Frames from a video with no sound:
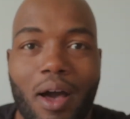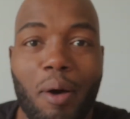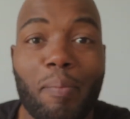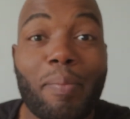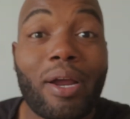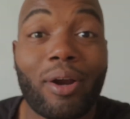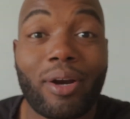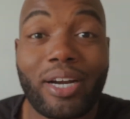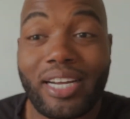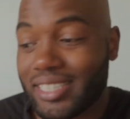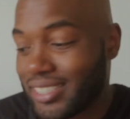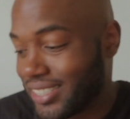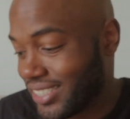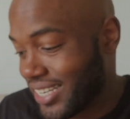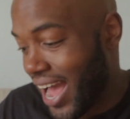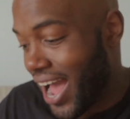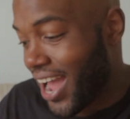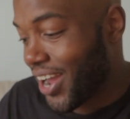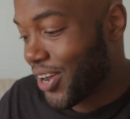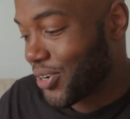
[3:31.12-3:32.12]
American
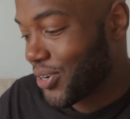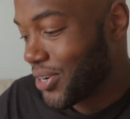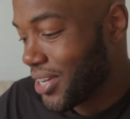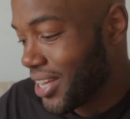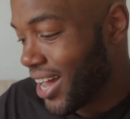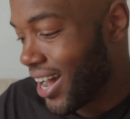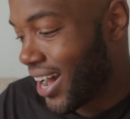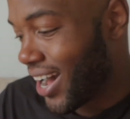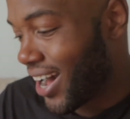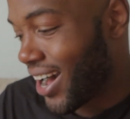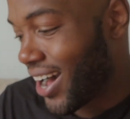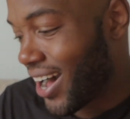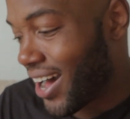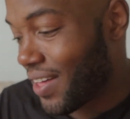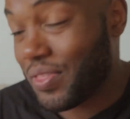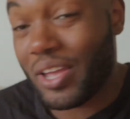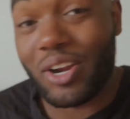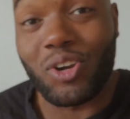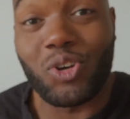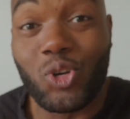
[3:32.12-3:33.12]
style.
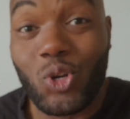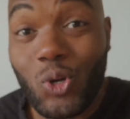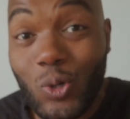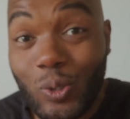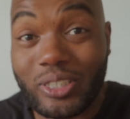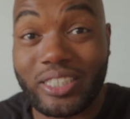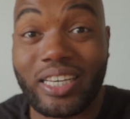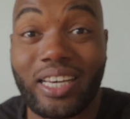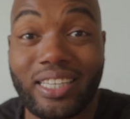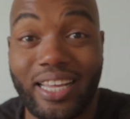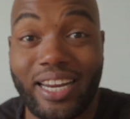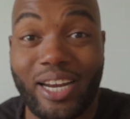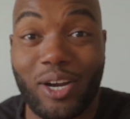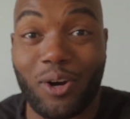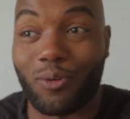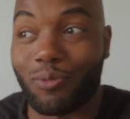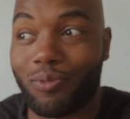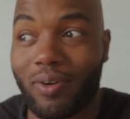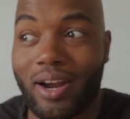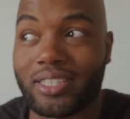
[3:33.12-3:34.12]
Uh, they do sell it here
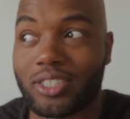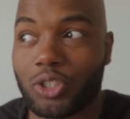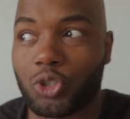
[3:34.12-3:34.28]
in France.